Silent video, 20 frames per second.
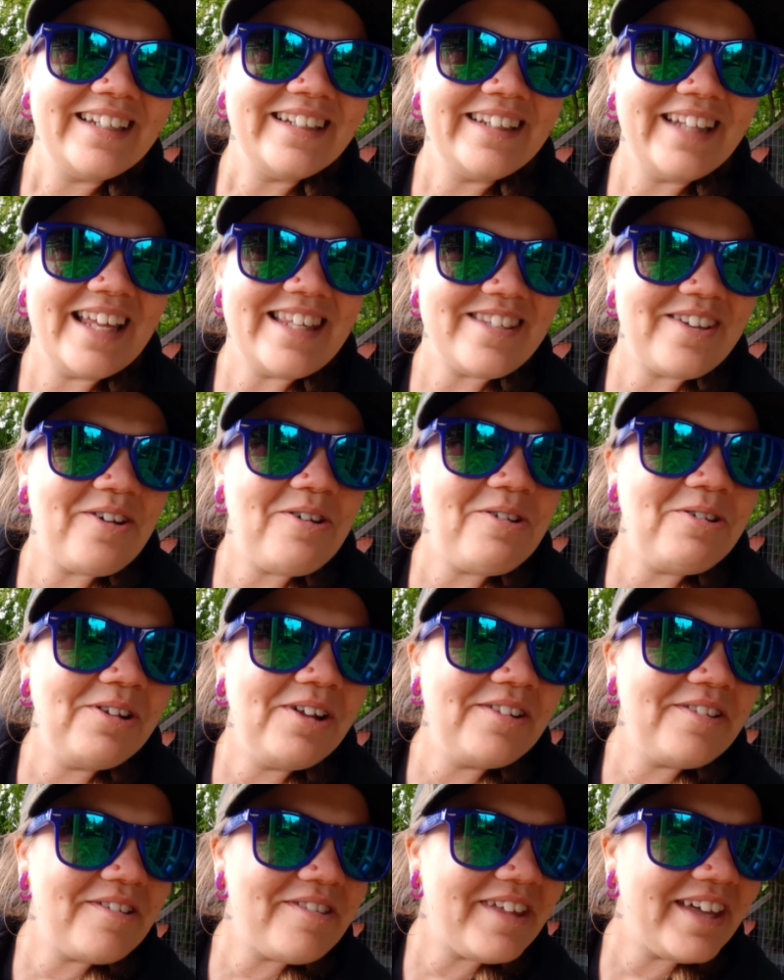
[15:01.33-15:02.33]
that's a whole
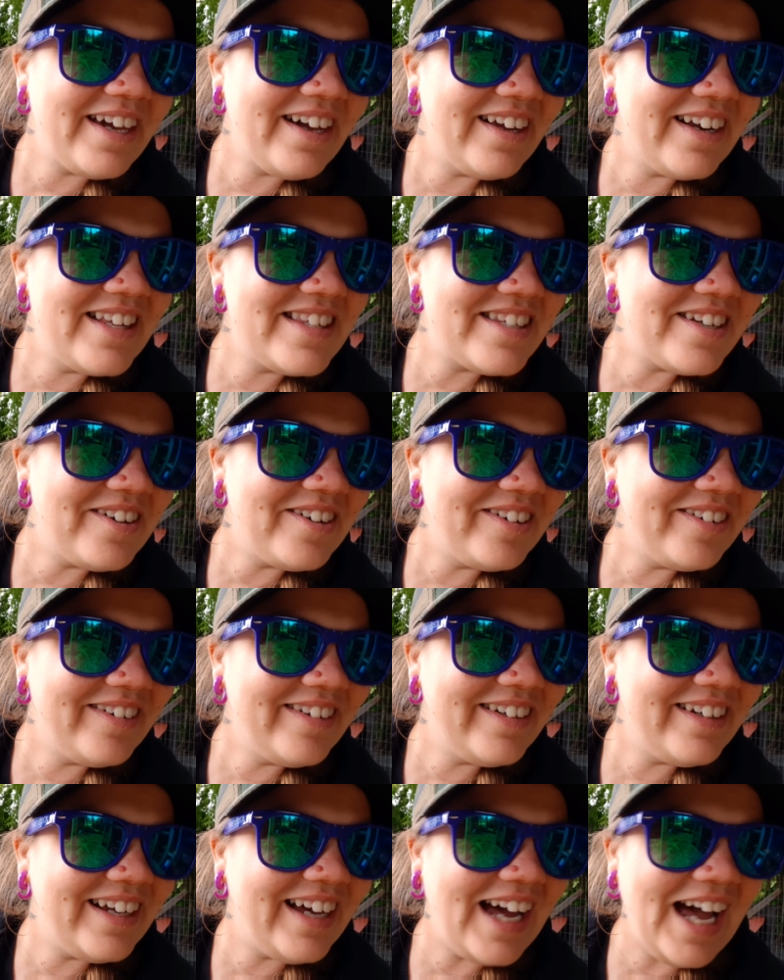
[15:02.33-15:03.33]
other thing on its own.
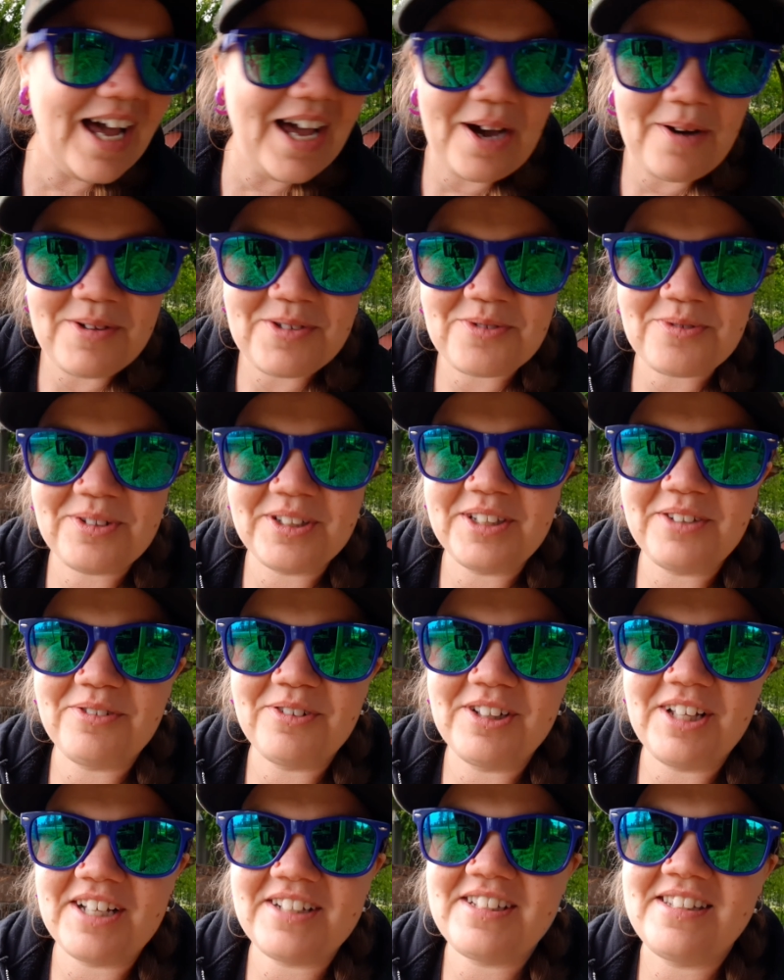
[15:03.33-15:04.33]
I was really
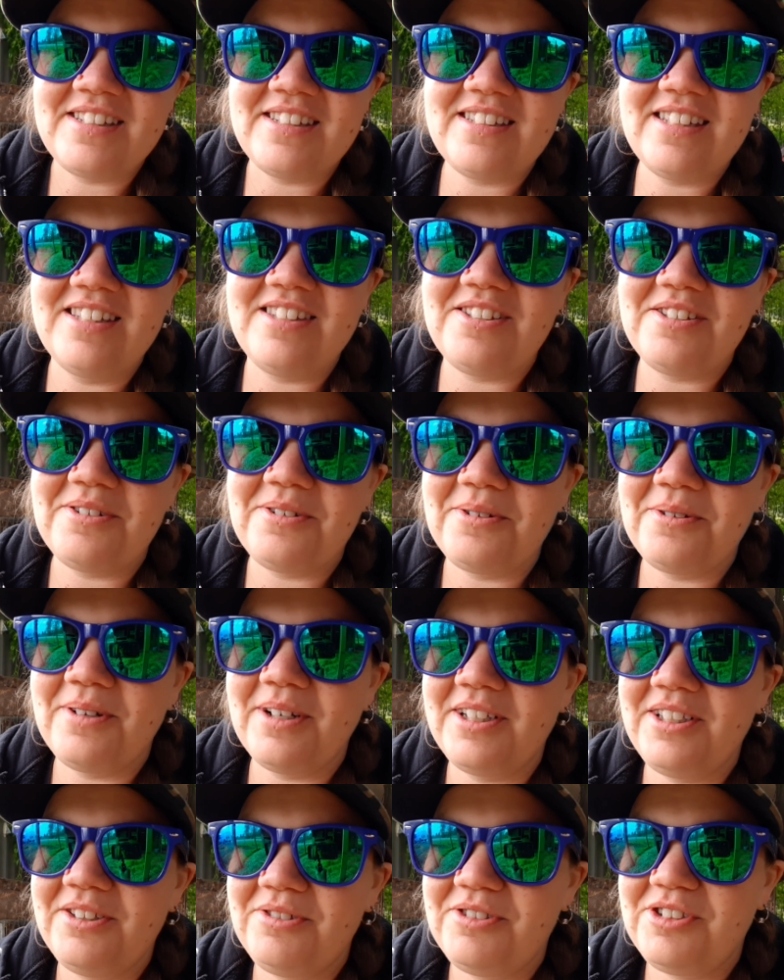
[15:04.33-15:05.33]
reluctant to do
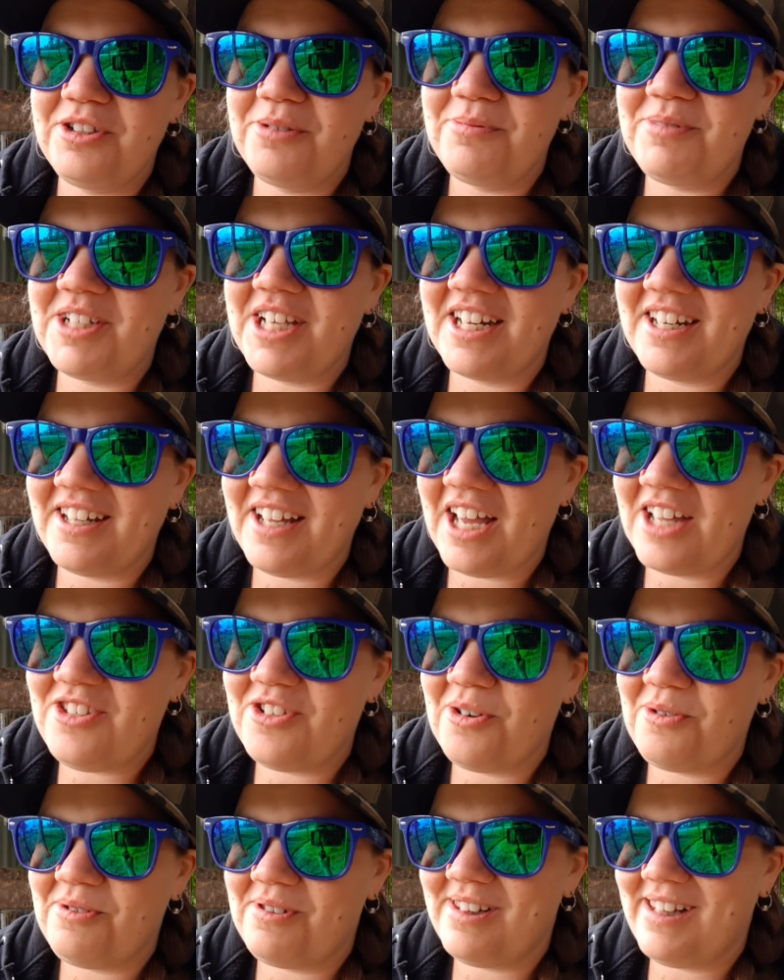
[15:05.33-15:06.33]
a YouTube channel. I
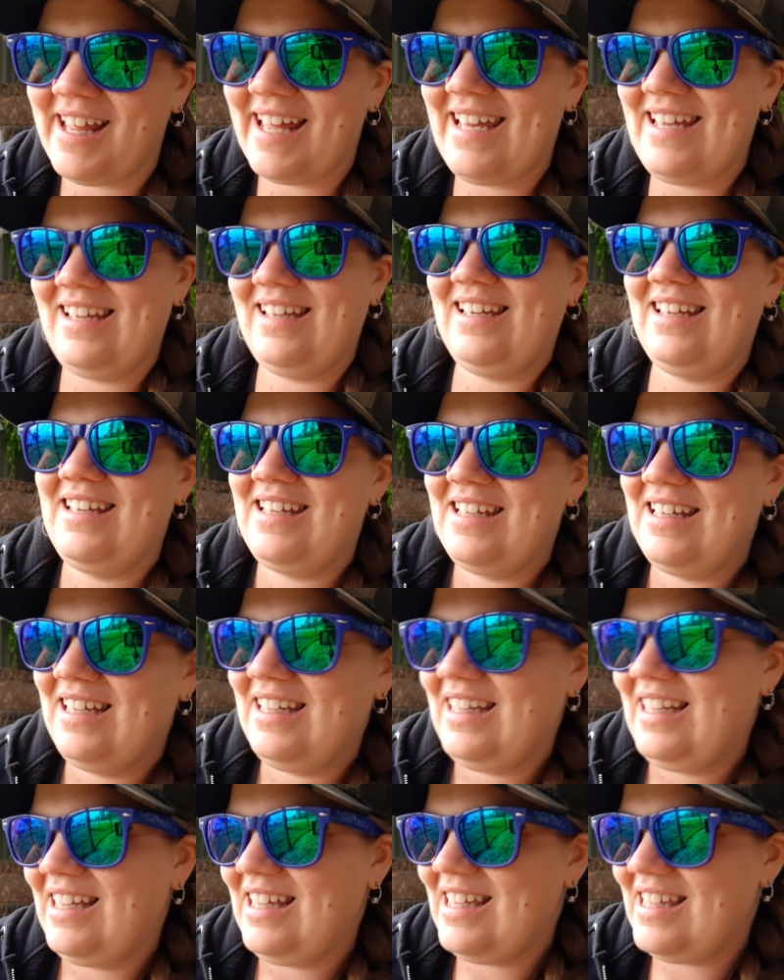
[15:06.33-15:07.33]
don't like
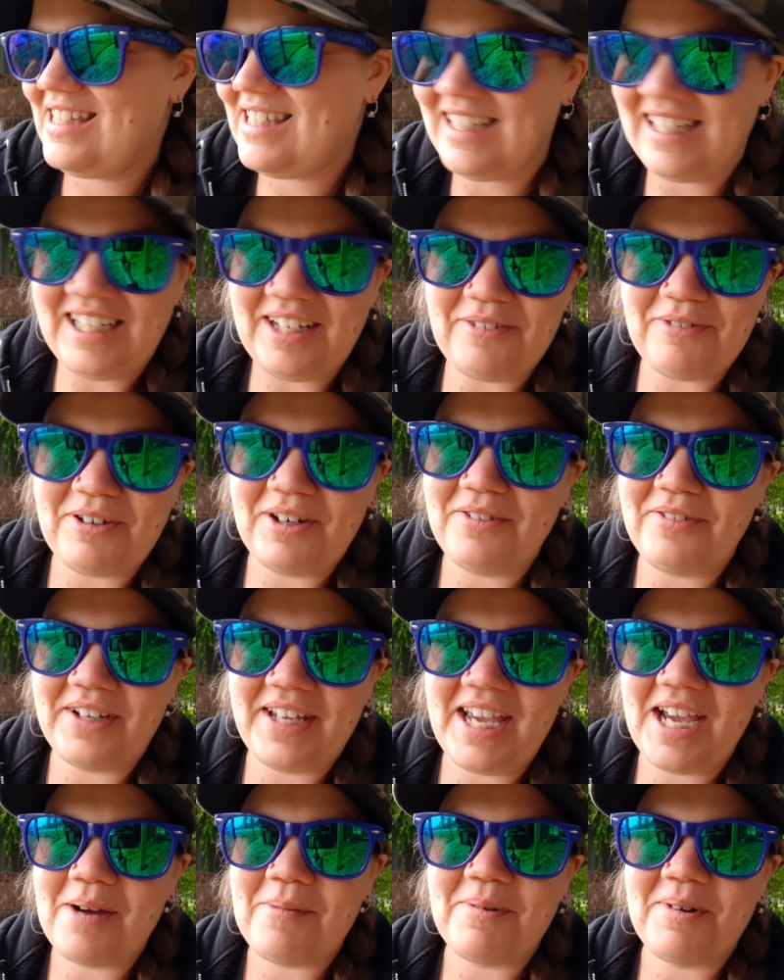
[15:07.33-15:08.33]
sitting in front of a
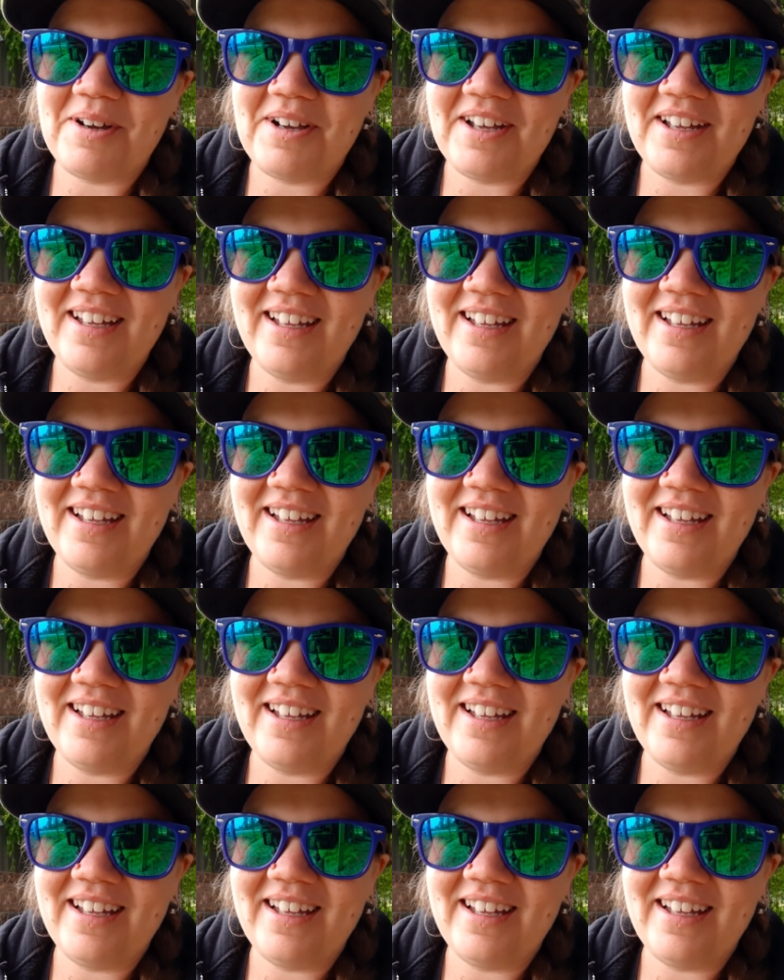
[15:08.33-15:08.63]
camera.